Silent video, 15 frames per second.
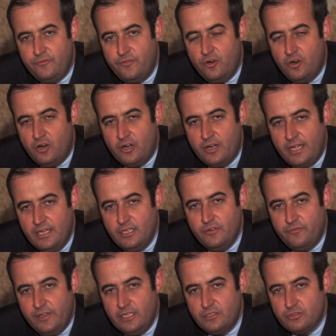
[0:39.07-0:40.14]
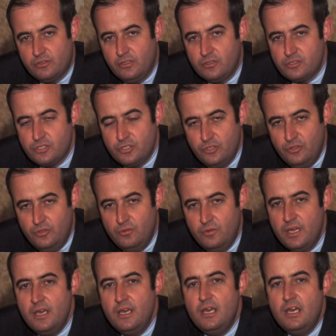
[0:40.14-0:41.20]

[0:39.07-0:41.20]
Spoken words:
for individuals who